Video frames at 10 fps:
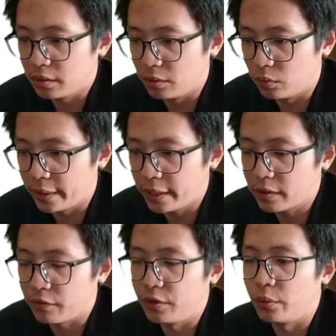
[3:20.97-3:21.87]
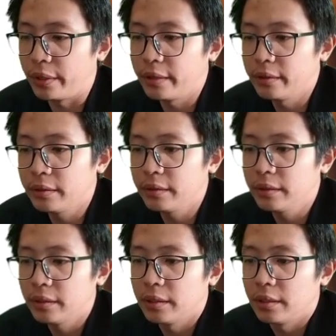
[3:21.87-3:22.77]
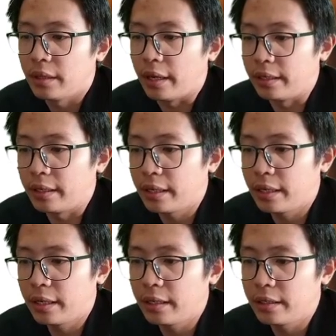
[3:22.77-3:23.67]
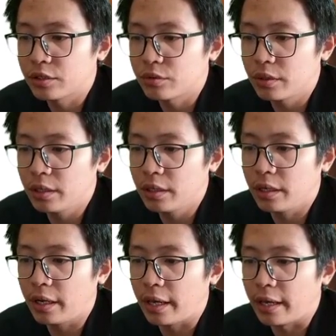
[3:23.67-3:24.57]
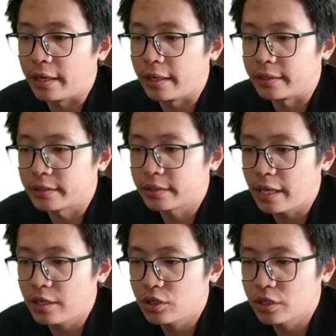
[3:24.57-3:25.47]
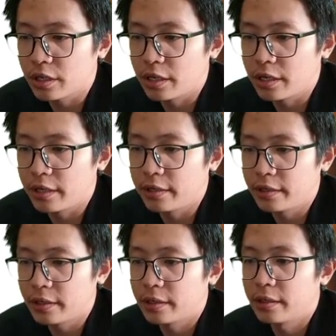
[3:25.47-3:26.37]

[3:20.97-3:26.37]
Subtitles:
the weight of the wheel, and then in the string, it has tension.